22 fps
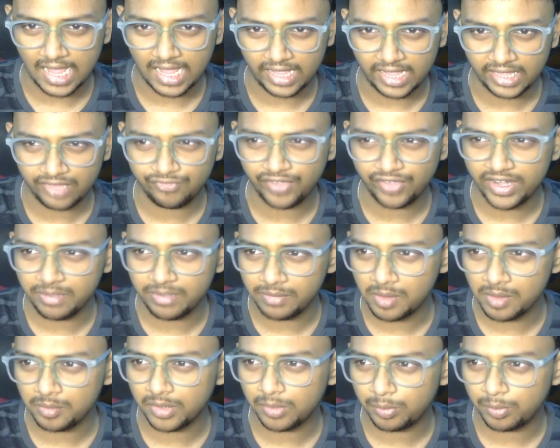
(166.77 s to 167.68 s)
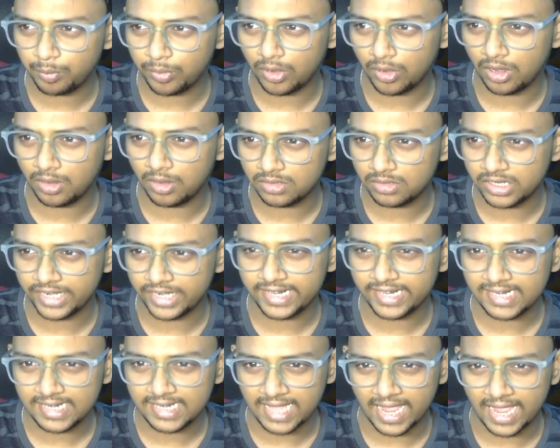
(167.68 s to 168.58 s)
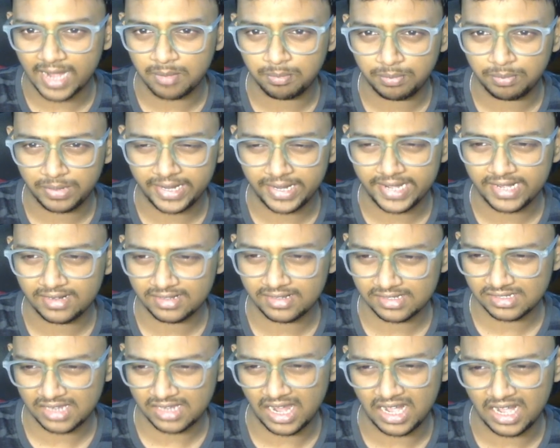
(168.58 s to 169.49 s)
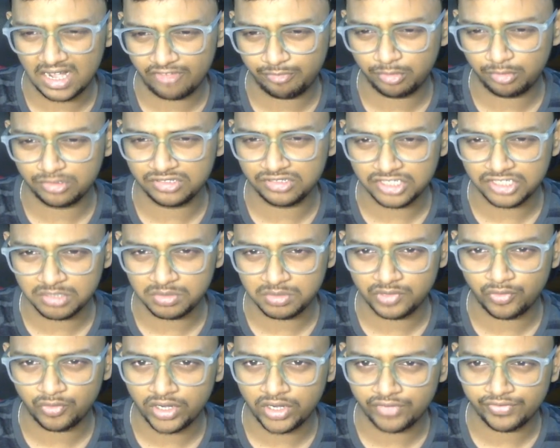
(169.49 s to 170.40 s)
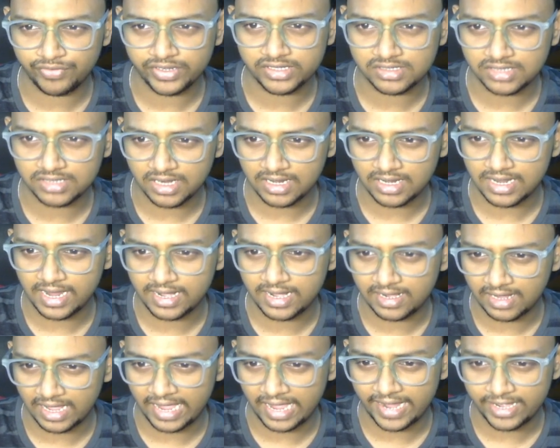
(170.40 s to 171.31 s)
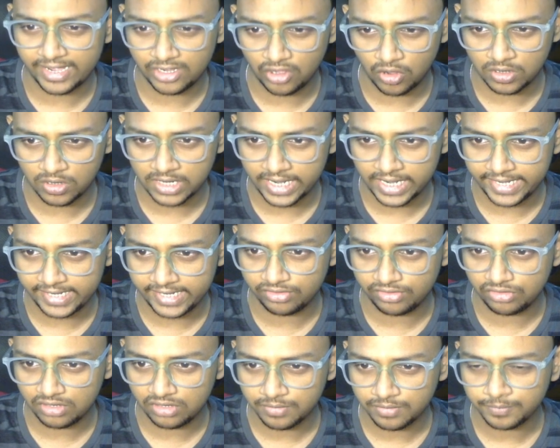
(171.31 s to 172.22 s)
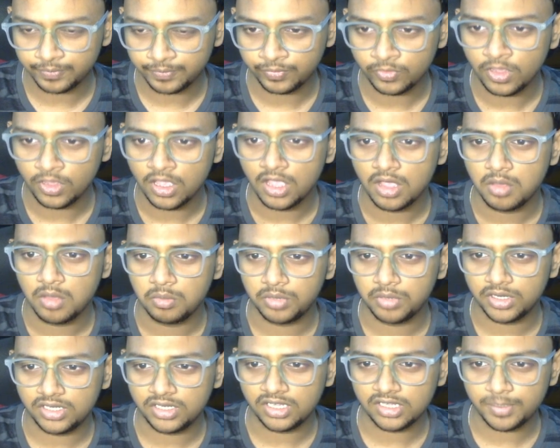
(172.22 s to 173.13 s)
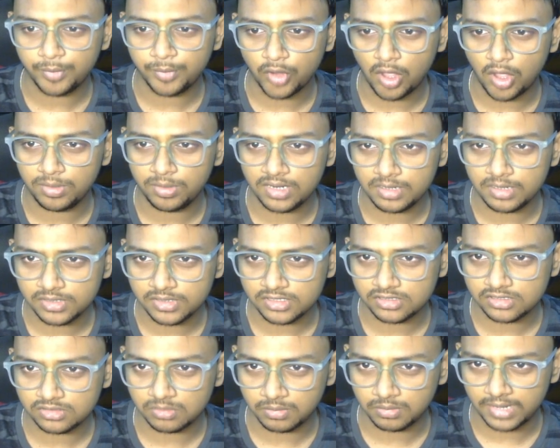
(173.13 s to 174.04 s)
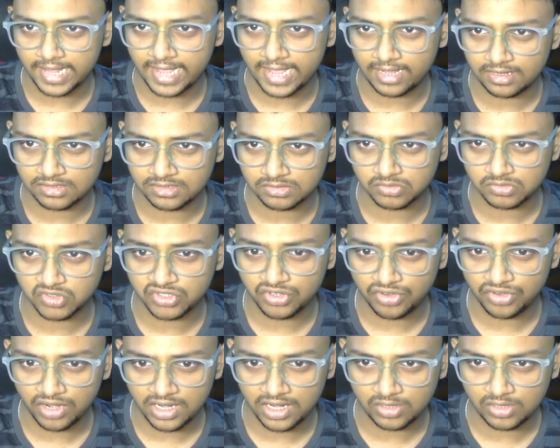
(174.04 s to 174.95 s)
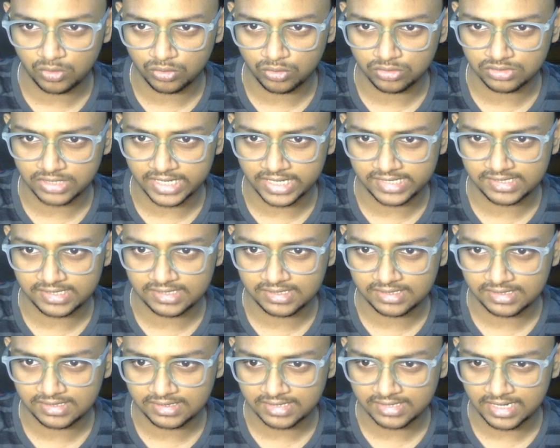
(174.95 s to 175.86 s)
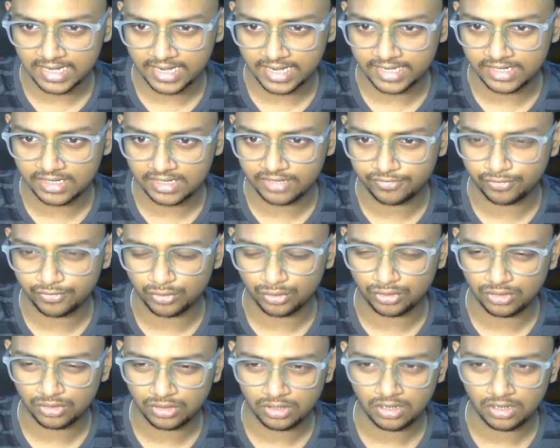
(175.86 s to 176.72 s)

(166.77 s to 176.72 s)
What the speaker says: If I remember correctly, I had played this kind of position before in freestyle and I had gone knight e3. But here the problem is black generally goes knight c6 and knight d4.